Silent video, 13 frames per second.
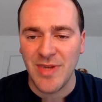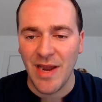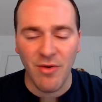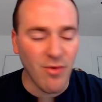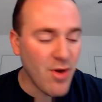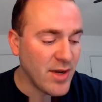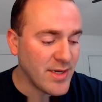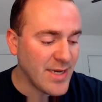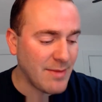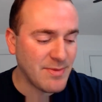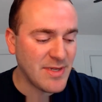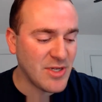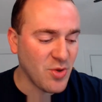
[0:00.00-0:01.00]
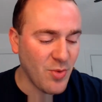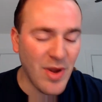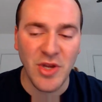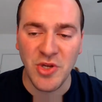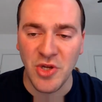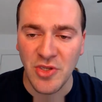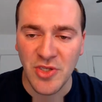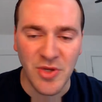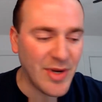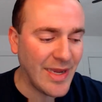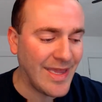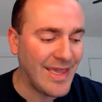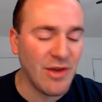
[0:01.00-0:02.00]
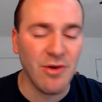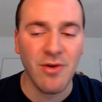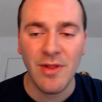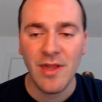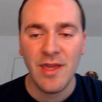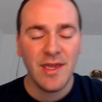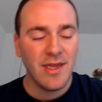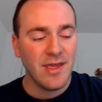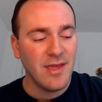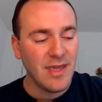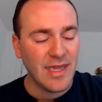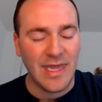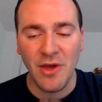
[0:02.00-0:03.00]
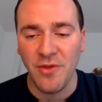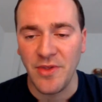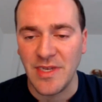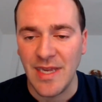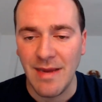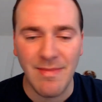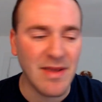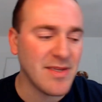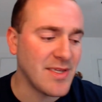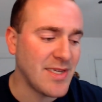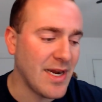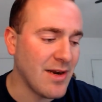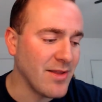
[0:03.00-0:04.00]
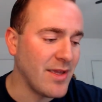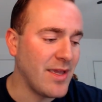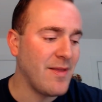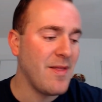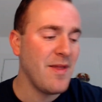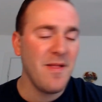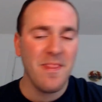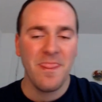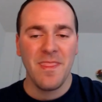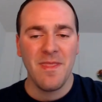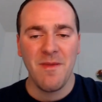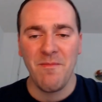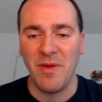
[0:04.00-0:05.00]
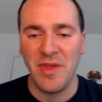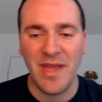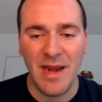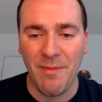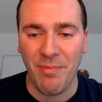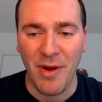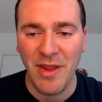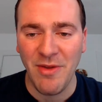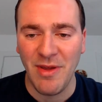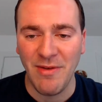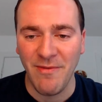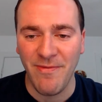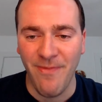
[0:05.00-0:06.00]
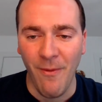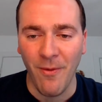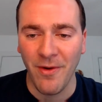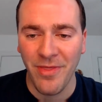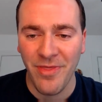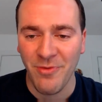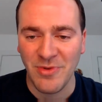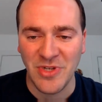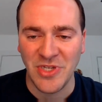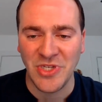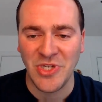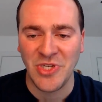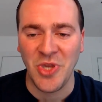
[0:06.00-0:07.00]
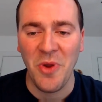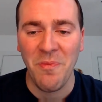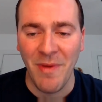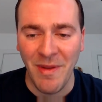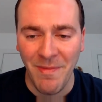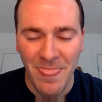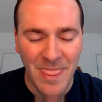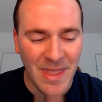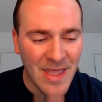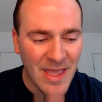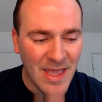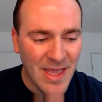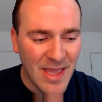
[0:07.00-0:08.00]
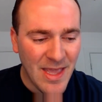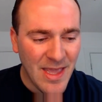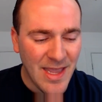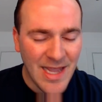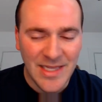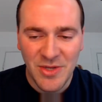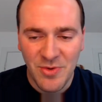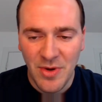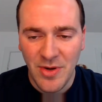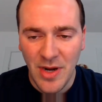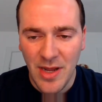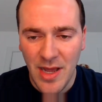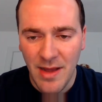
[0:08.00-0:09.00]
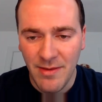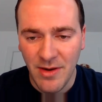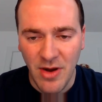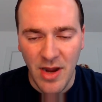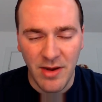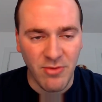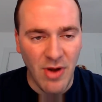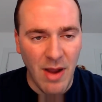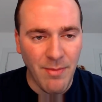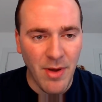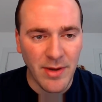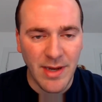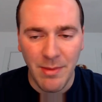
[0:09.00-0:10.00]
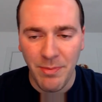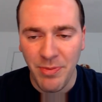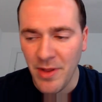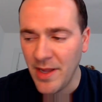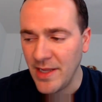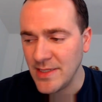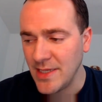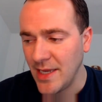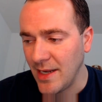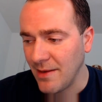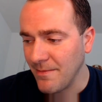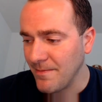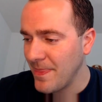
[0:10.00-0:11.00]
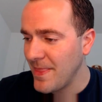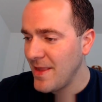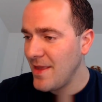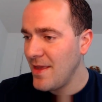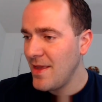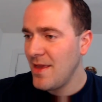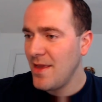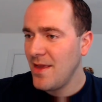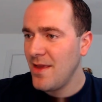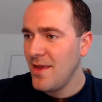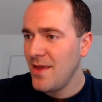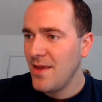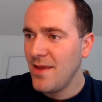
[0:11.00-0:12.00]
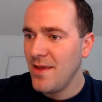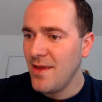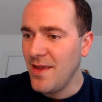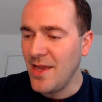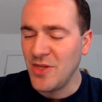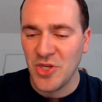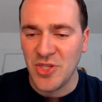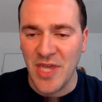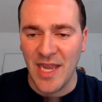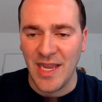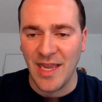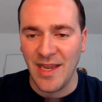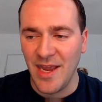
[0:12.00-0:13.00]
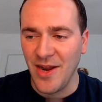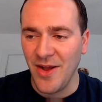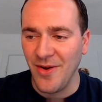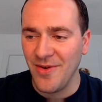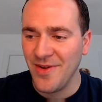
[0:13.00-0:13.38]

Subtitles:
run type situation. So it didn't kill the team necessarily. But you got Abreu hitting 4th, which is stupid. Hits into a ground ball double play in the inning. And just thinking, I